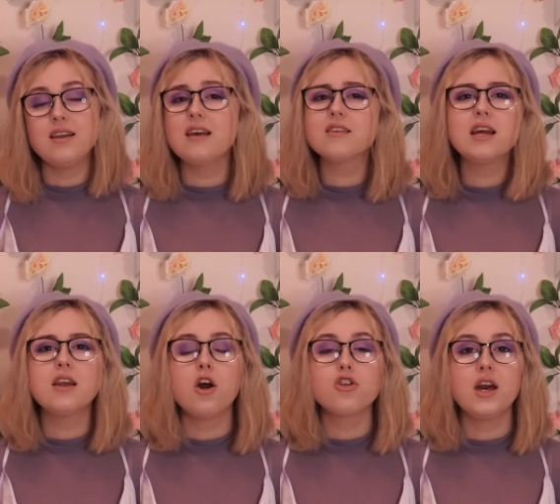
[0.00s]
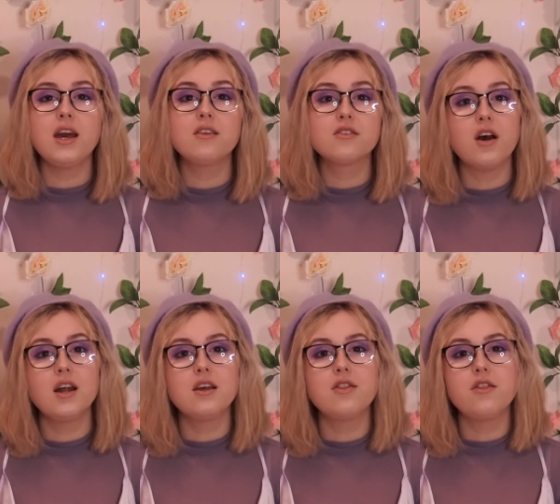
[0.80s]
Natalie and RJ had
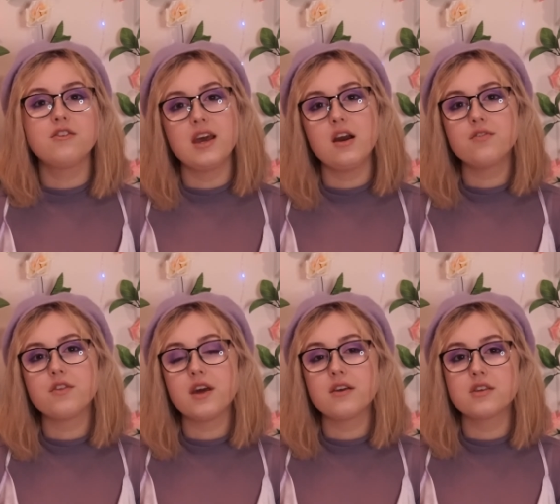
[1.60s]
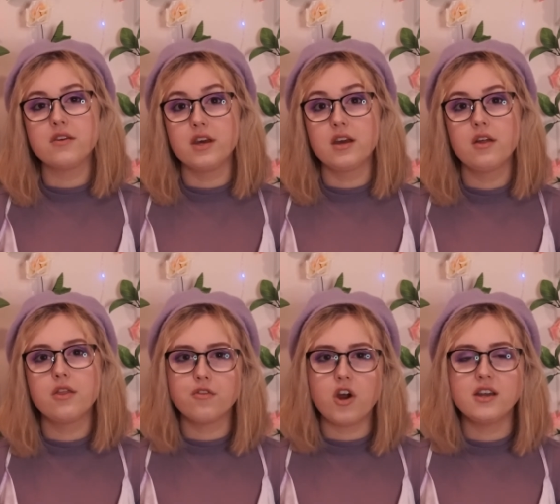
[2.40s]
decided that the day after Thanksgiving,
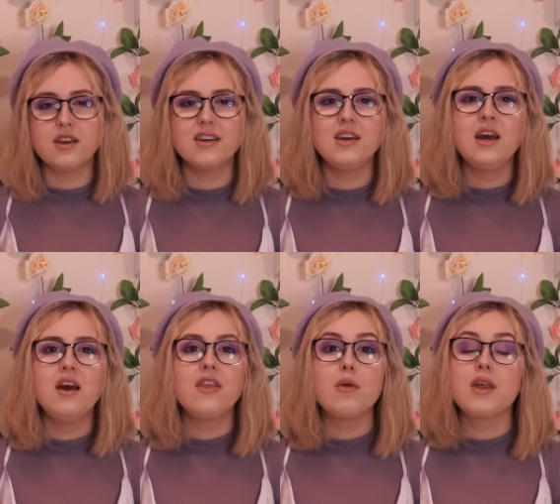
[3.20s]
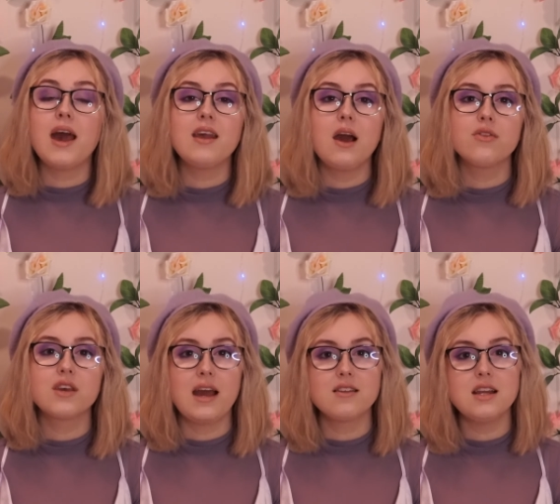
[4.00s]
the Friday, they would head out to
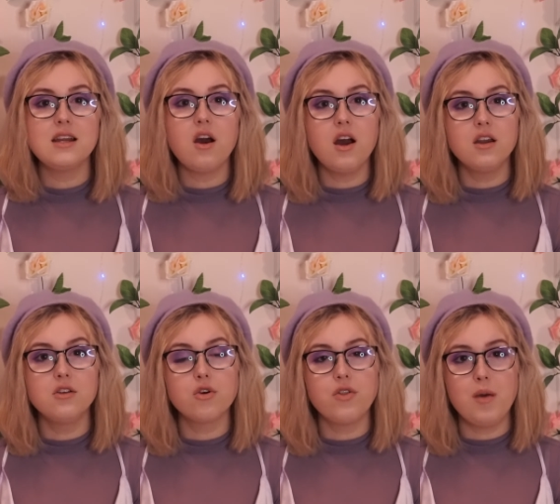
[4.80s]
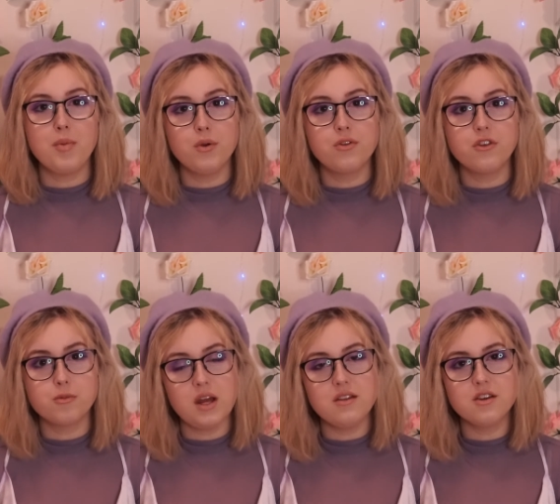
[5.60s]
Catalina Island on their boat, the
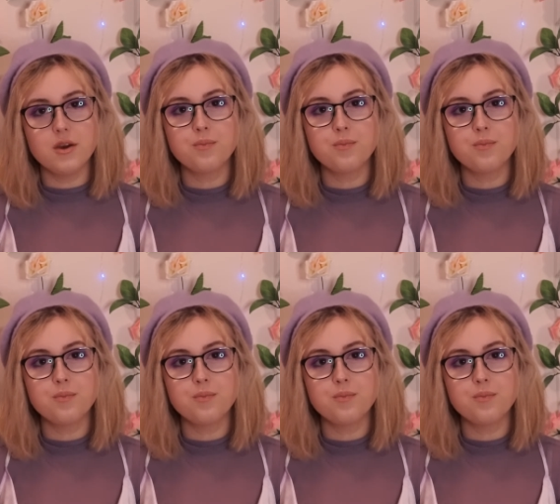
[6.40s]
Splendor.